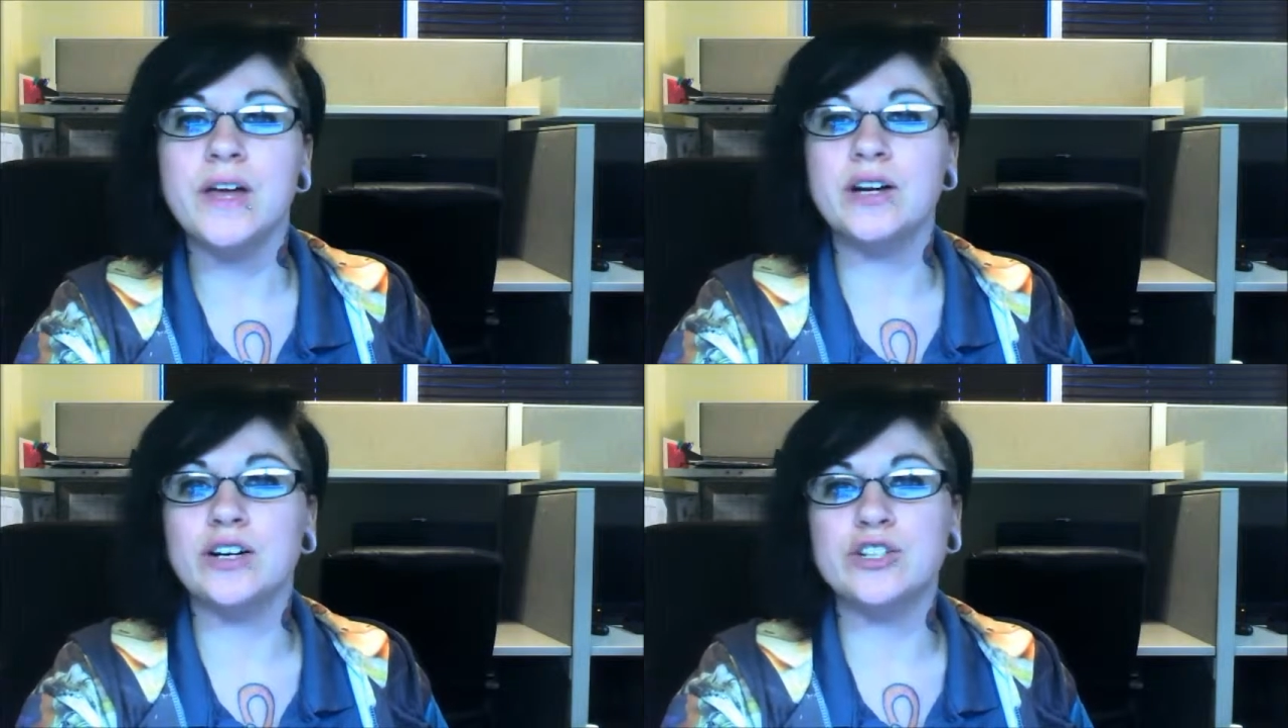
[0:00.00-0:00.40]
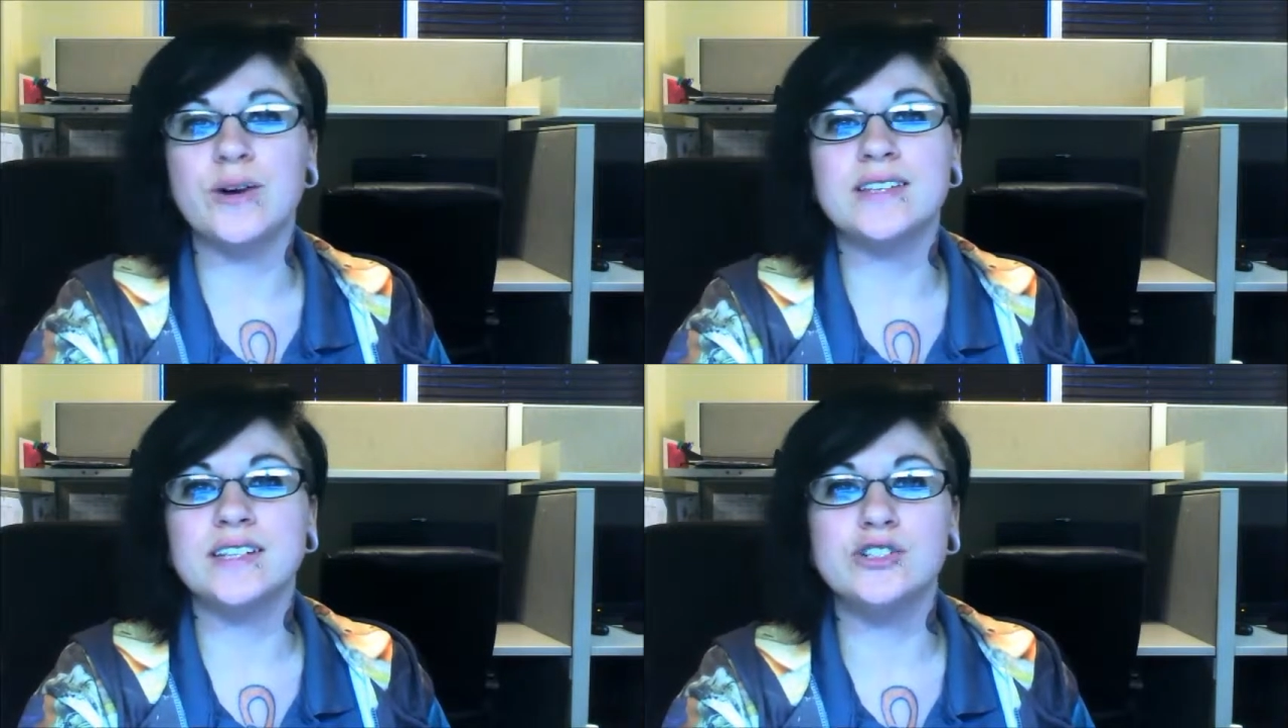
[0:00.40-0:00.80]
that you're
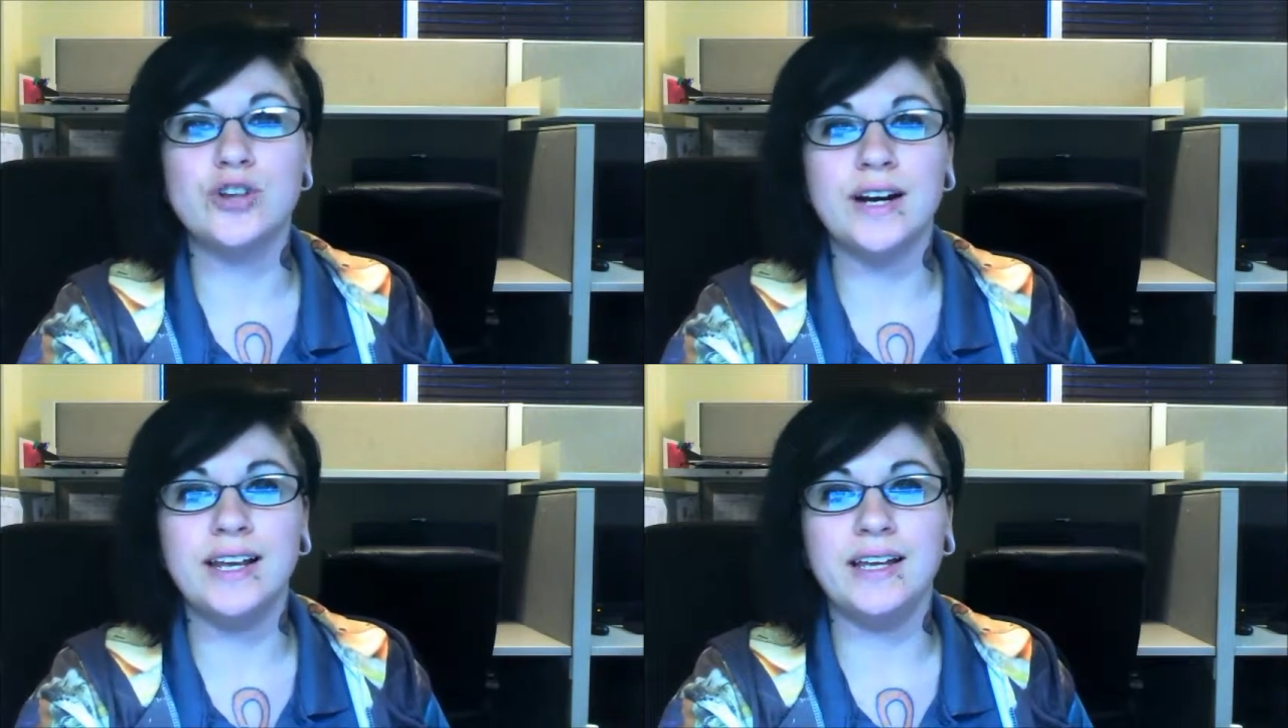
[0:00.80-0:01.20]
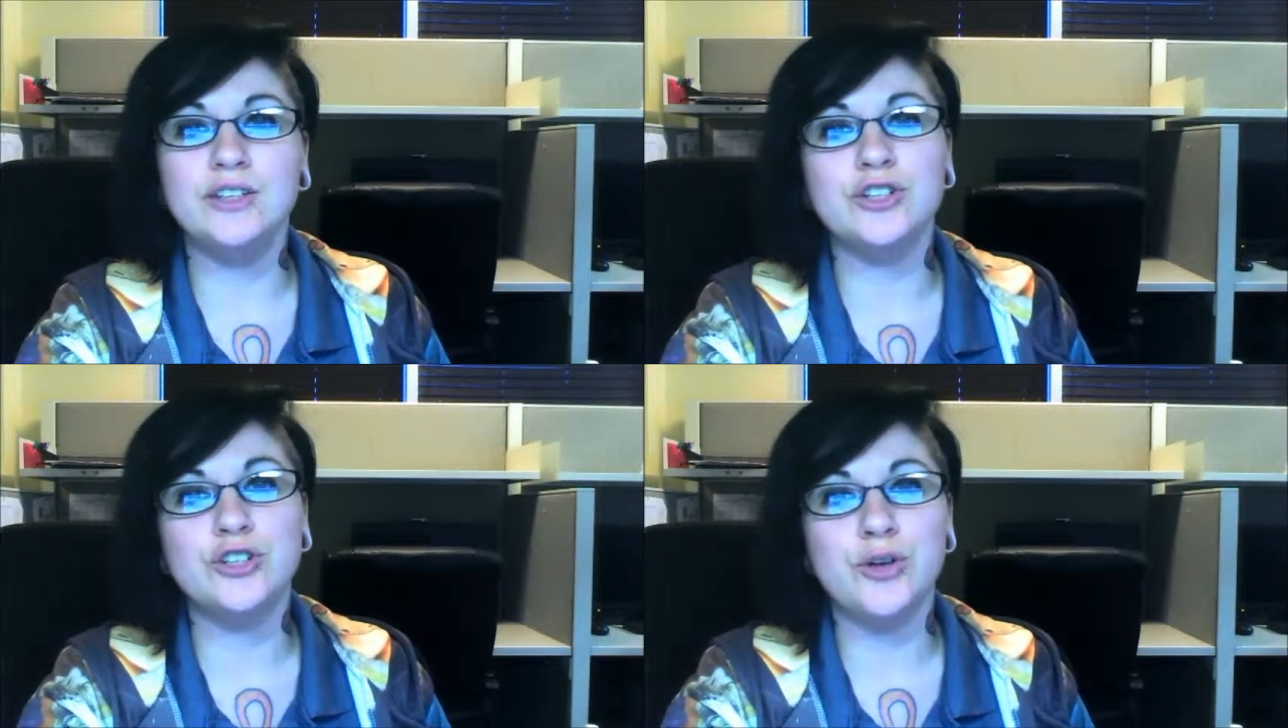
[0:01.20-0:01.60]
interested in trading
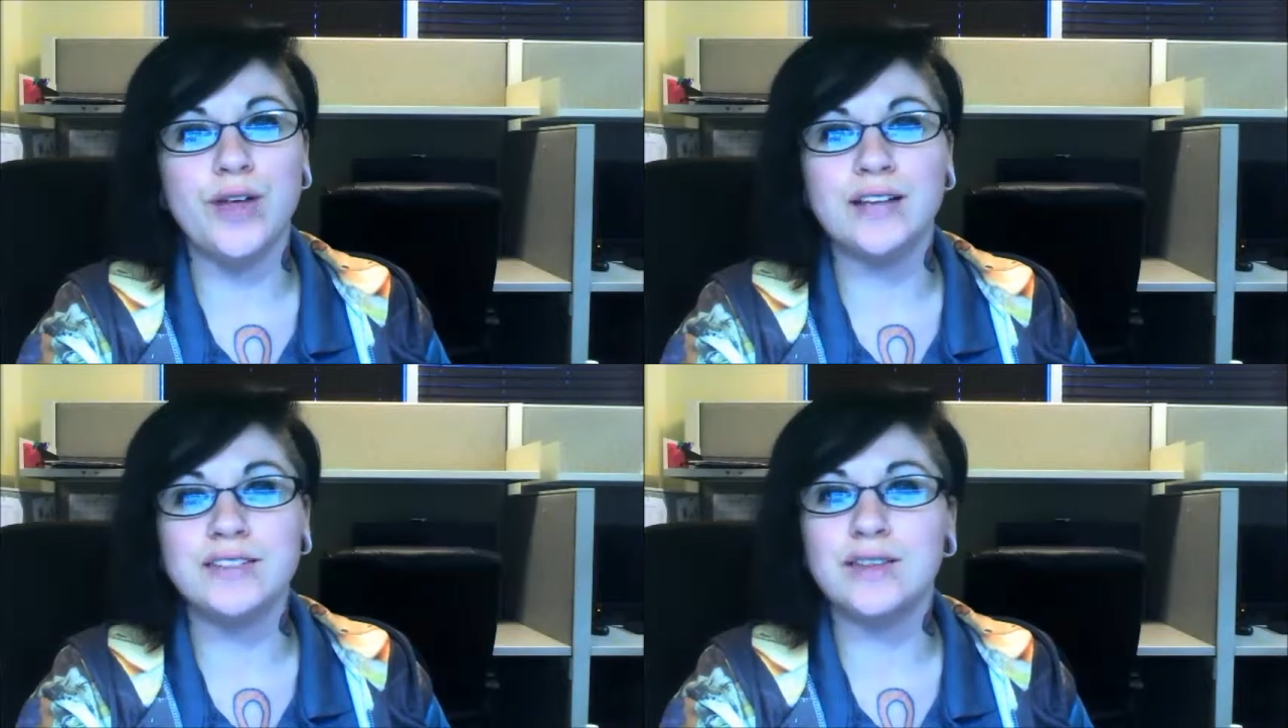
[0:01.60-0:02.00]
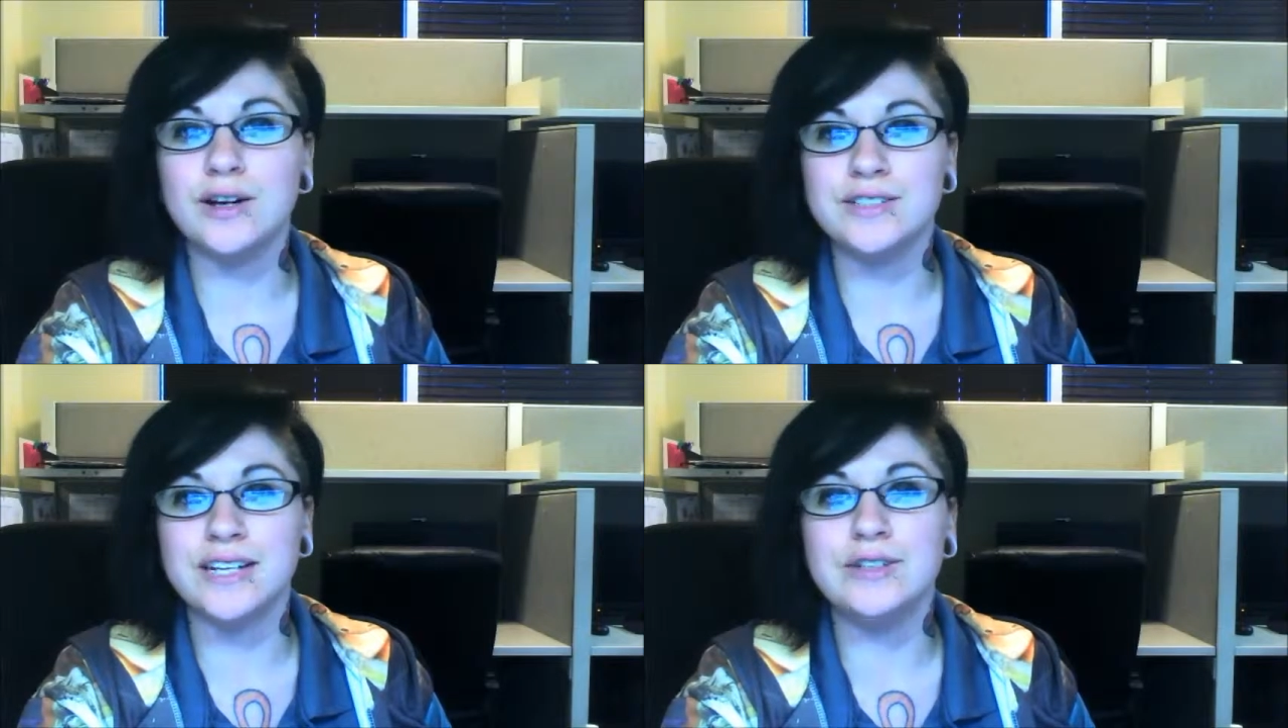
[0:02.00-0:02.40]
in your two thousand
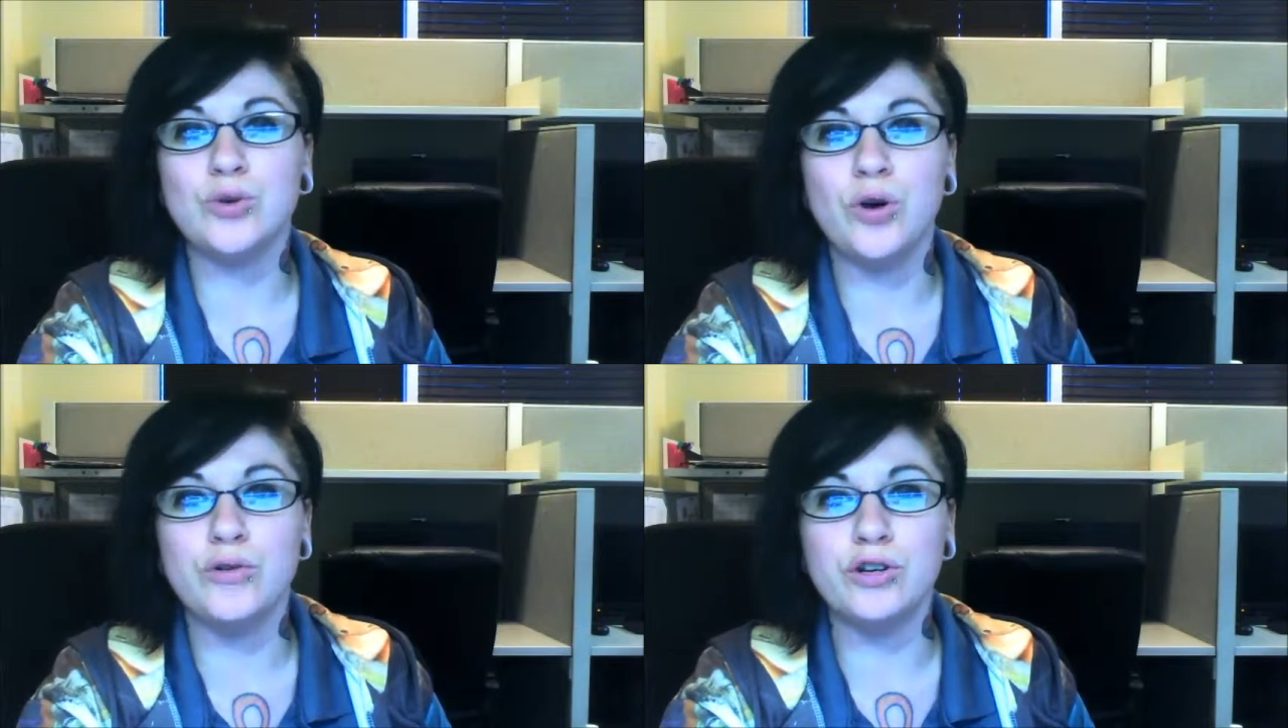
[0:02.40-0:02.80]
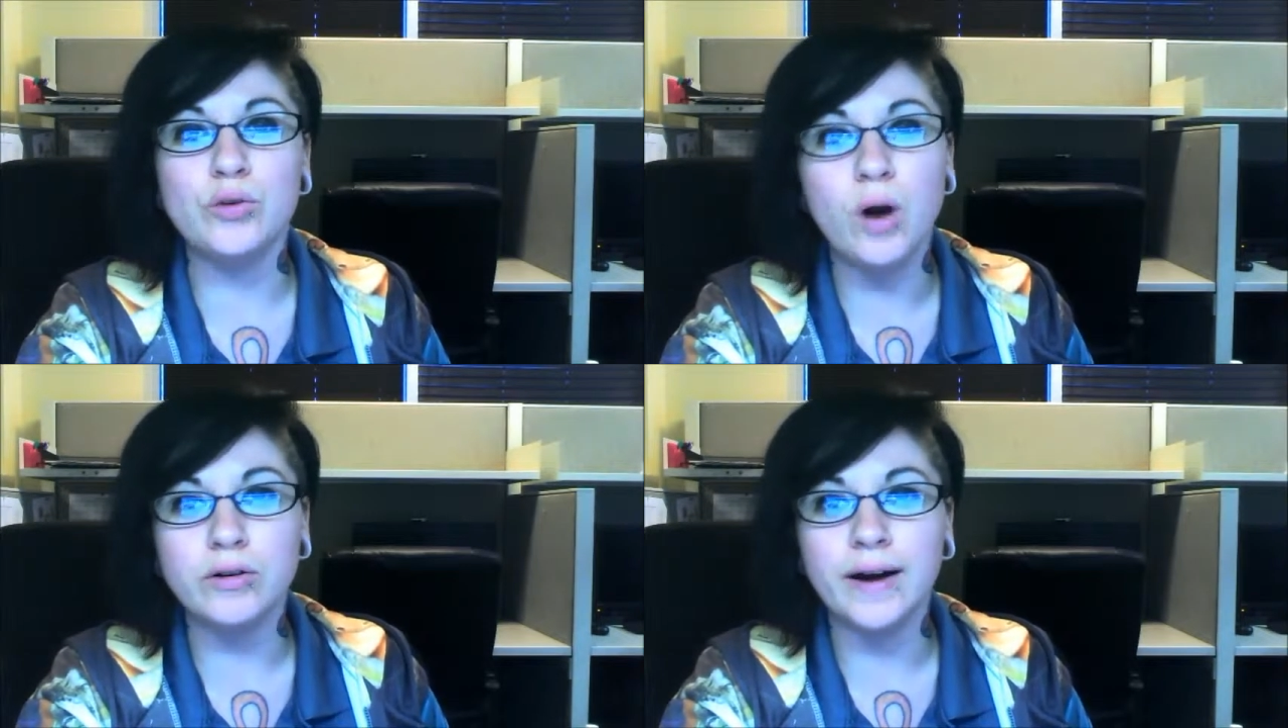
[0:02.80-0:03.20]
thirteen Toyota
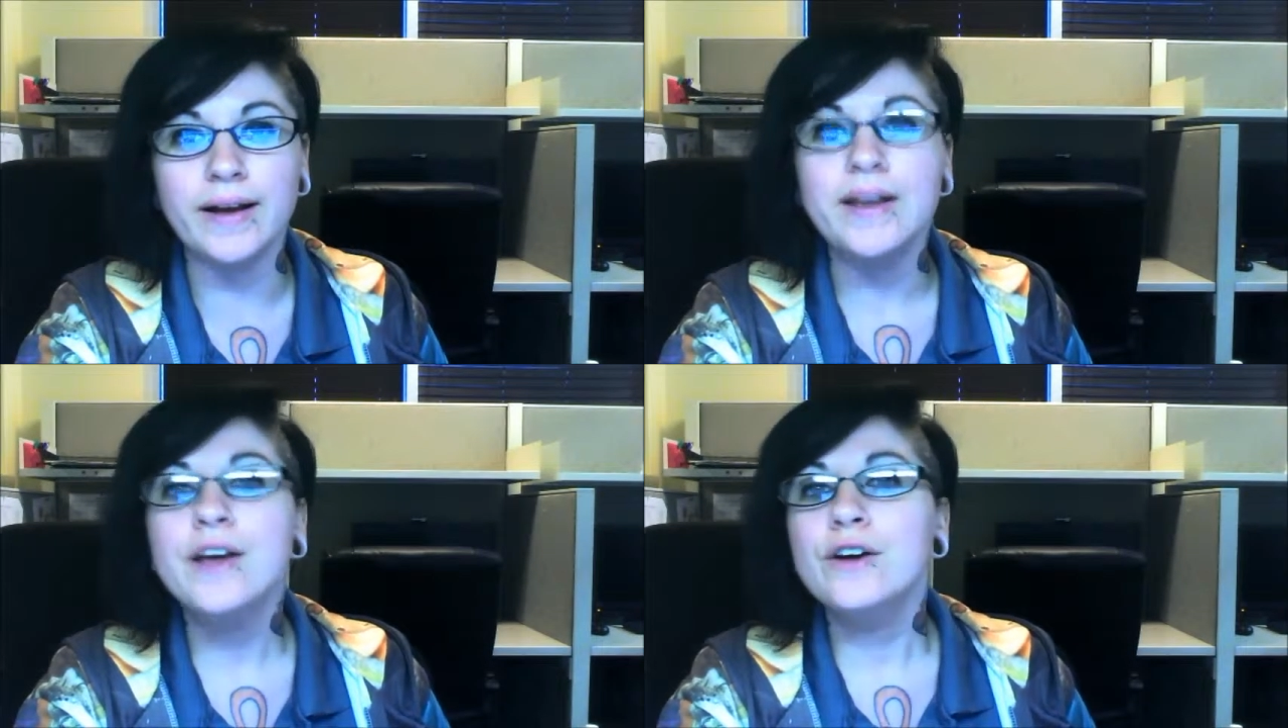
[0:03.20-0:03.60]
Corolla